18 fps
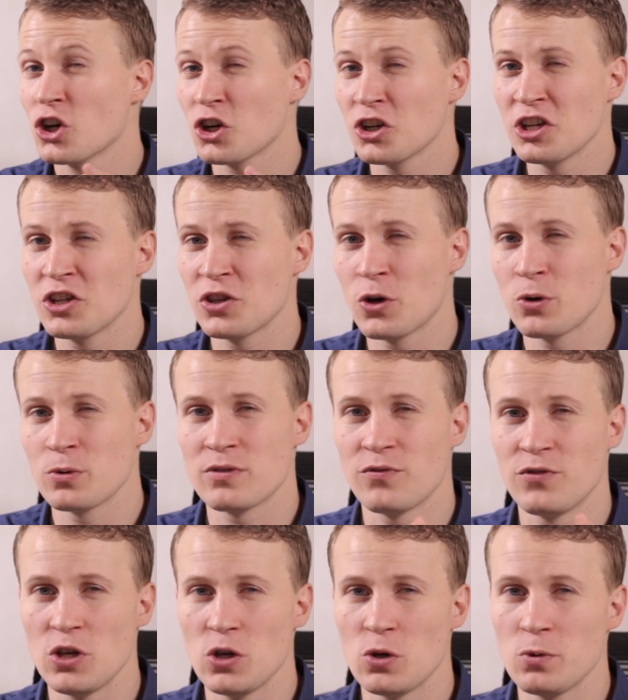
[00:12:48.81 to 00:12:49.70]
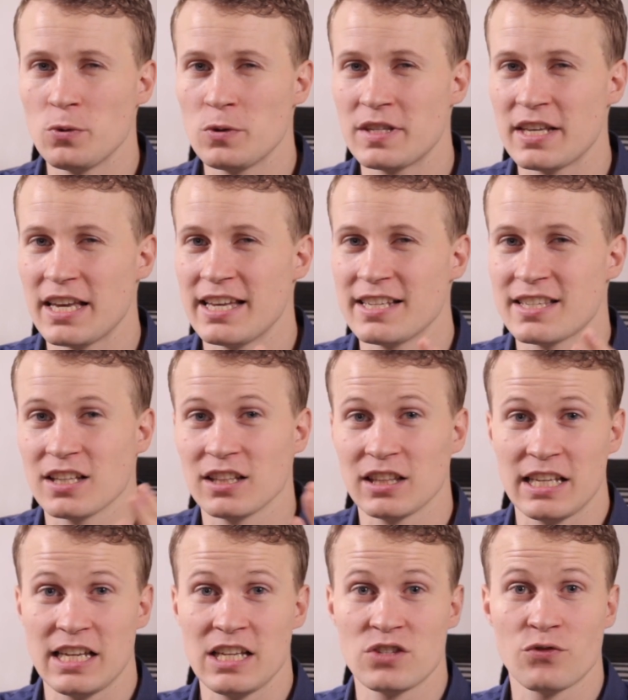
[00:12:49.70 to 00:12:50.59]
turning those views into
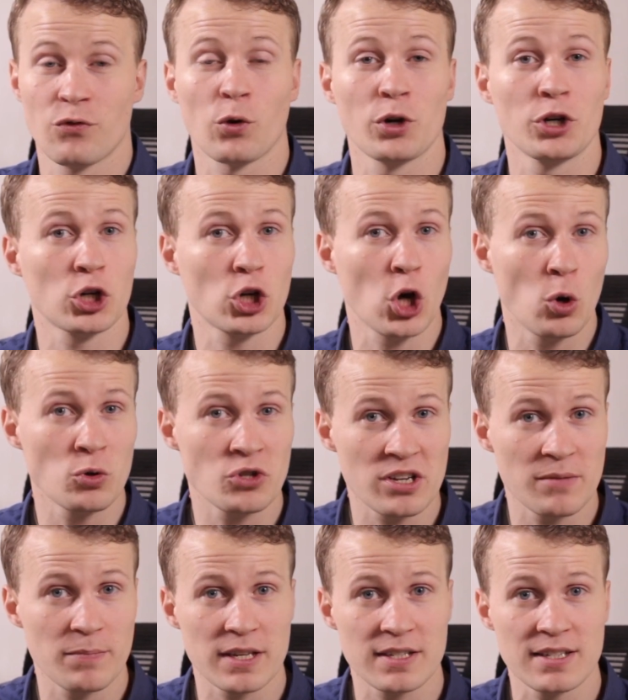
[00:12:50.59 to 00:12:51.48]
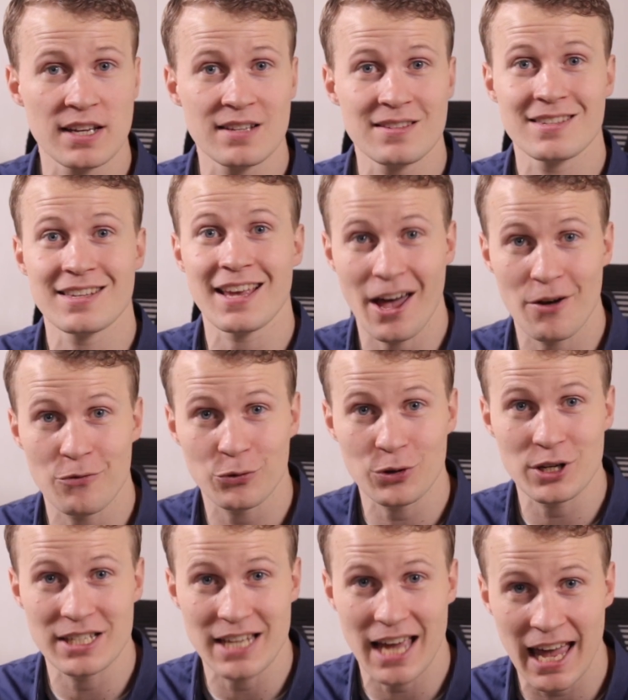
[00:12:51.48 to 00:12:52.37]
leads for your coaching business
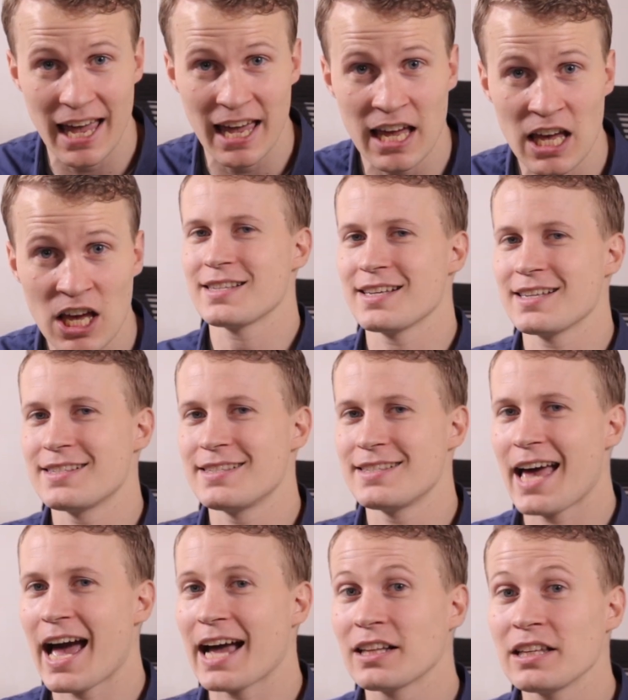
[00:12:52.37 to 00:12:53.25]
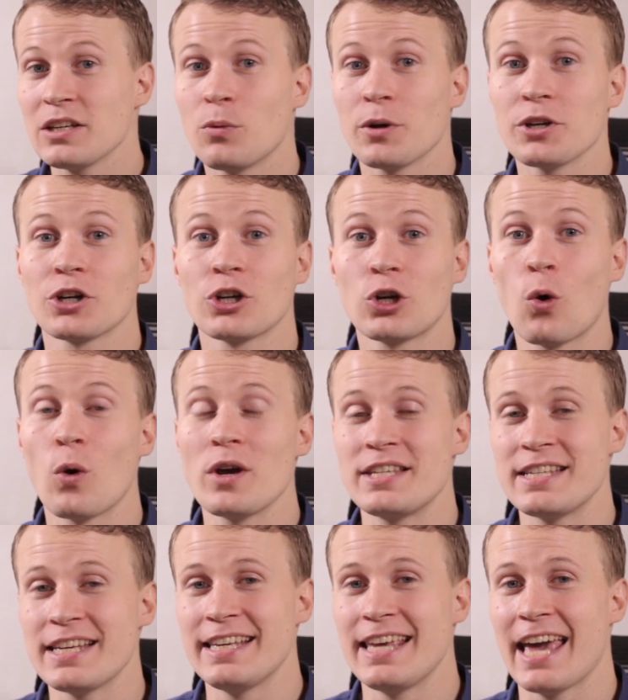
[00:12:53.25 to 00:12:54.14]
every day, that's exactly what you're
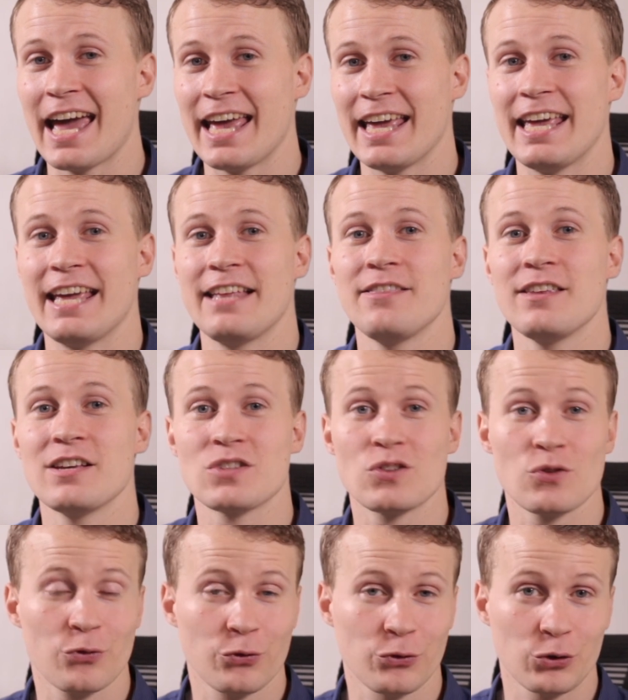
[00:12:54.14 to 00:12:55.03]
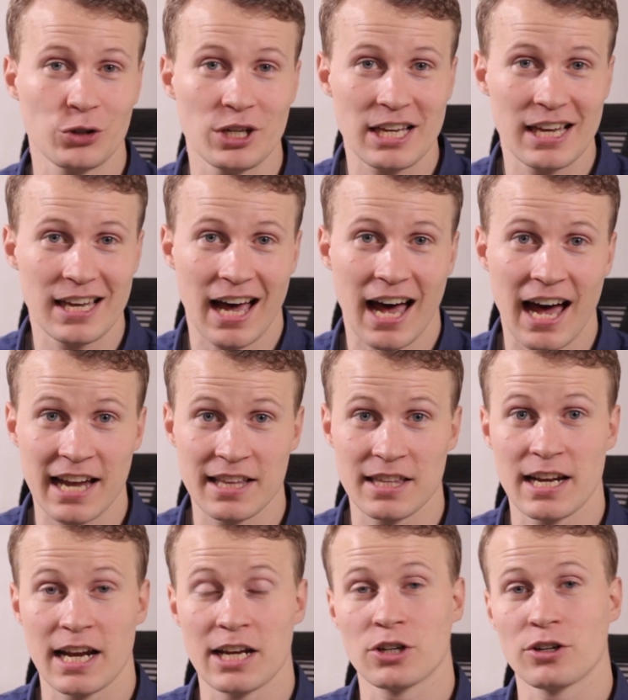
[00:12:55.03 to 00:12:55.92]
going to get in this free
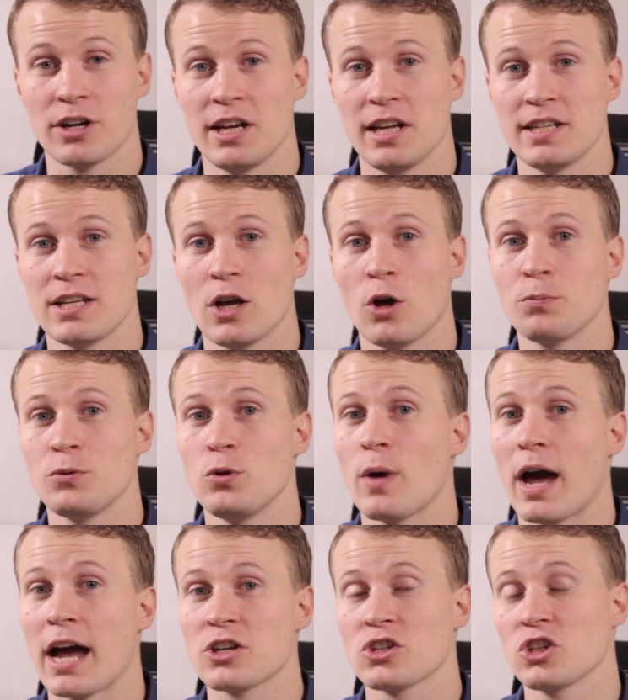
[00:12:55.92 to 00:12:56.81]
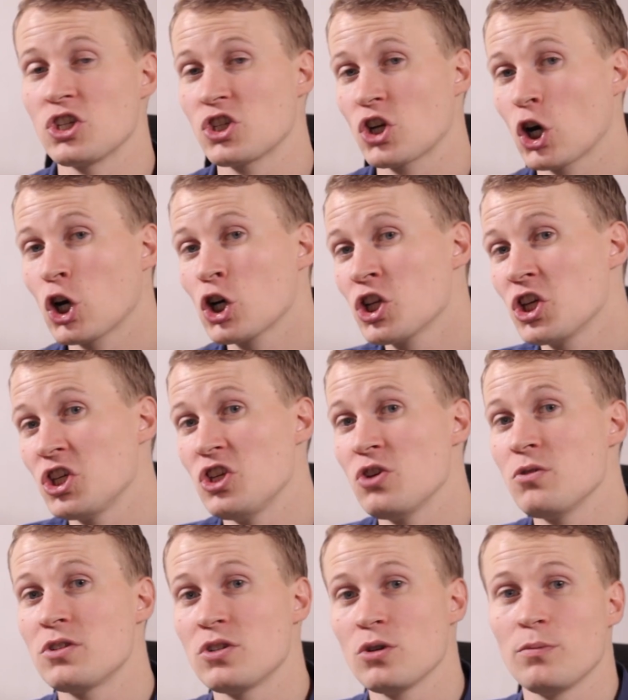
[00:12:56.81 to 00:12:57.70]
guide that I created to help you actually turn the
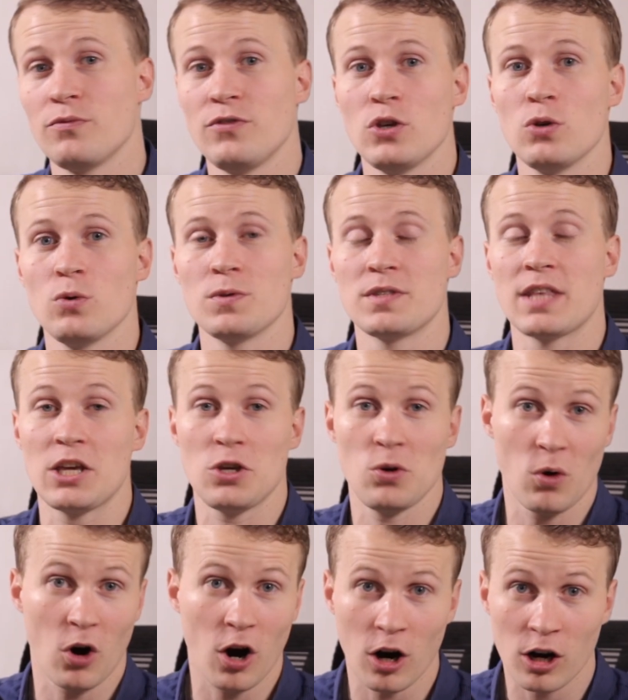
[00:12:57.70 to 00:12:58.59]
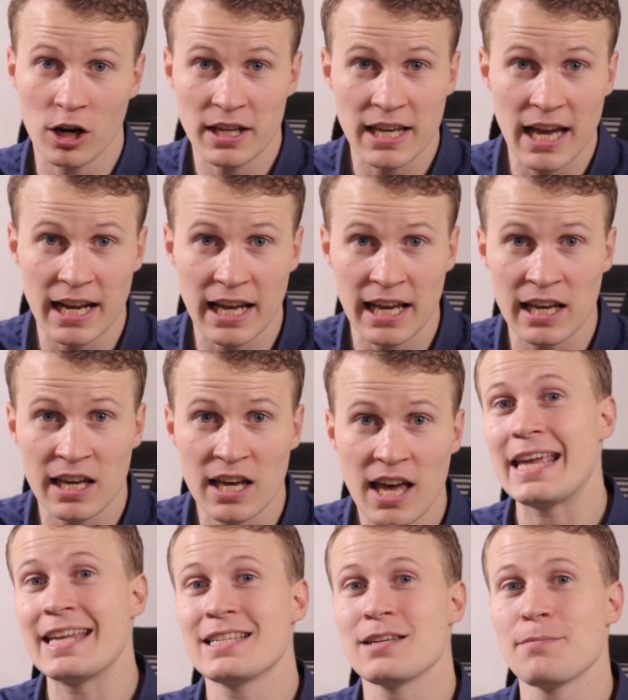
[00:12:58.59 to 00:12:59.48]
YouTube views that you are
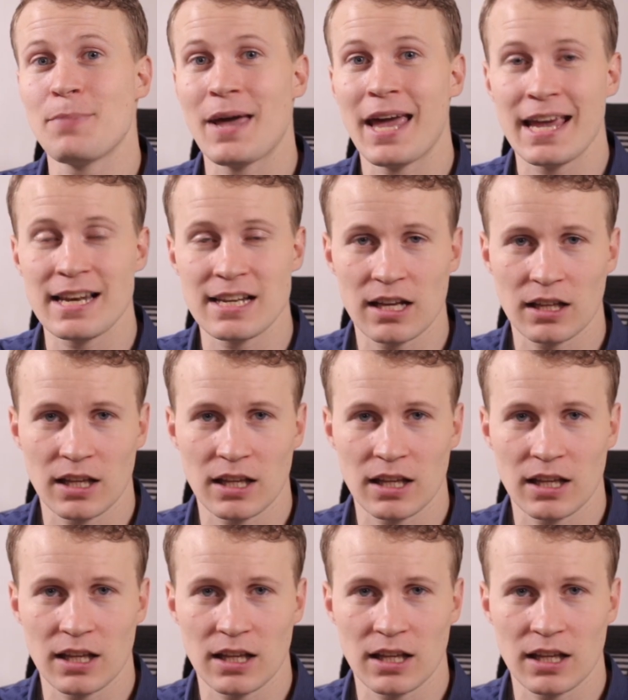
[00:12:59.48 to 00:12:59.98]
getting into paid